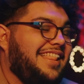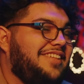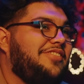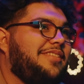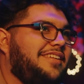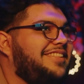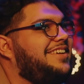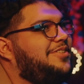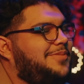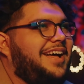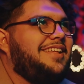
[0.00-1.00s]
Yeah, a
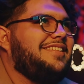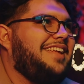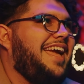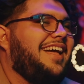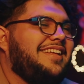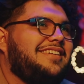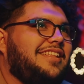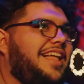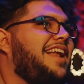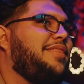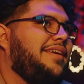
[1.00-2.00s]
little. Wow. Yeah, a
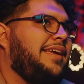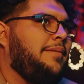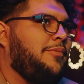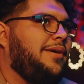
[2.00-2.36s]
lot of thicky